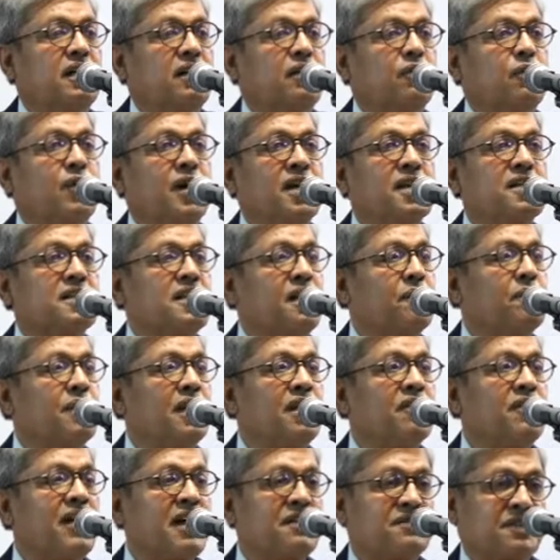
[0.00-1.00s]
One is I
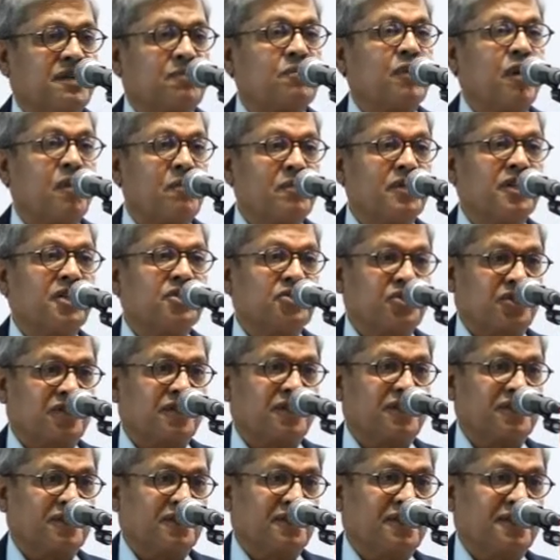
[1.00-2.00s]
believe I have some competition.
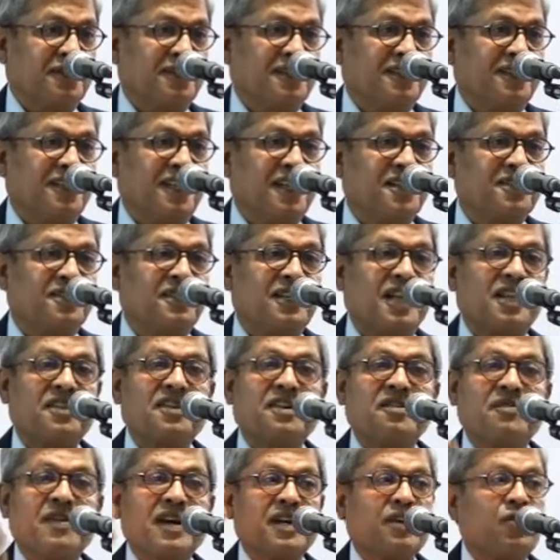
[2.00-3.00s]
There is another
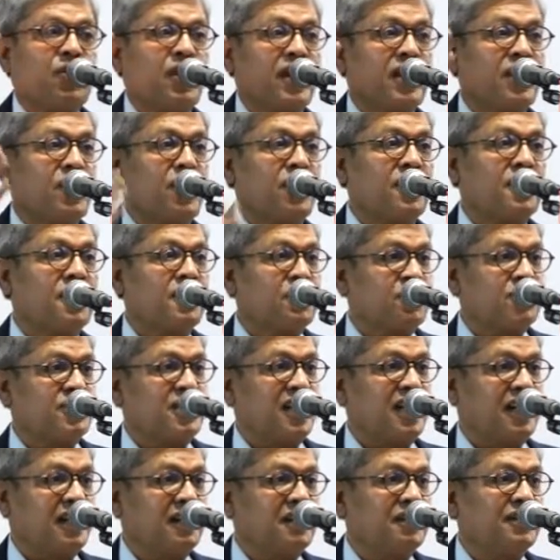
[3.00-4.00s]
event going on in the
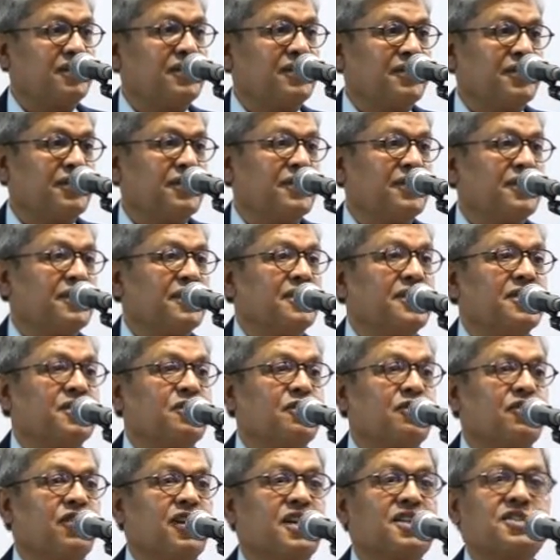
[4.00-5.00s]
hotel to
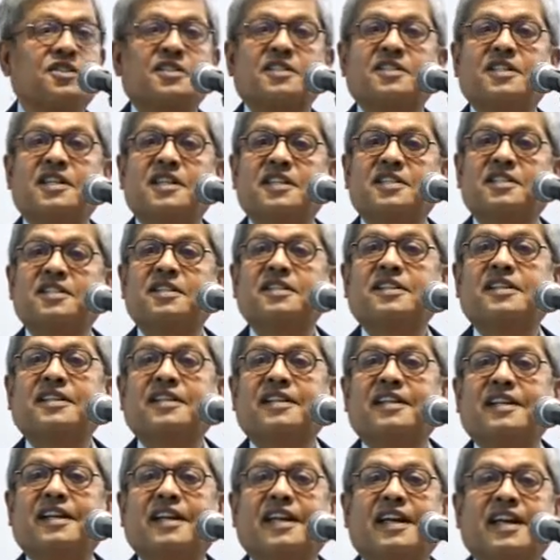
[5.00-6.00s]
felicitate
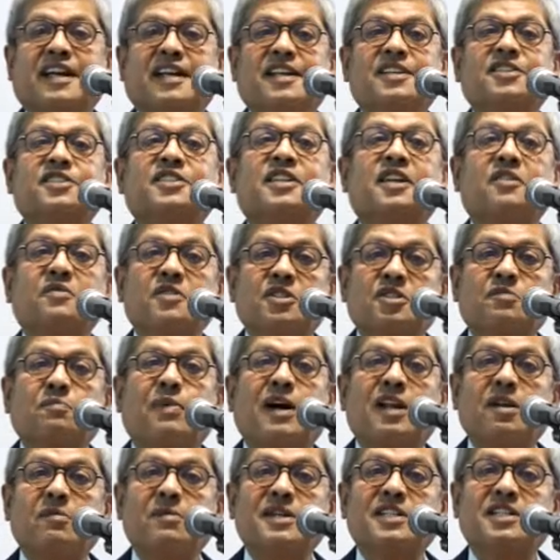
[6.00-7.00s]
a distinguished
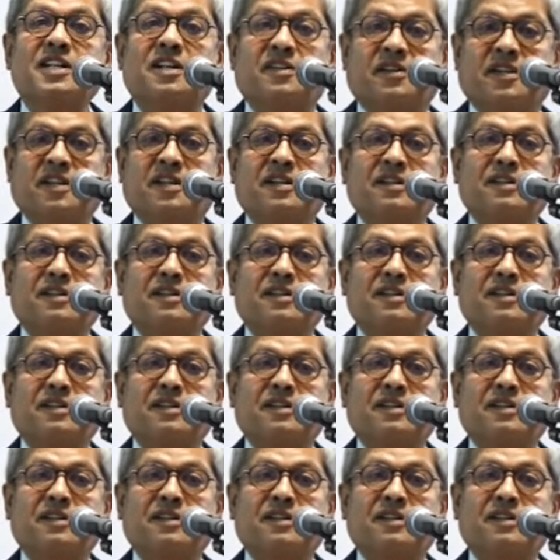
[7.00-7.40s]
parliamentarian.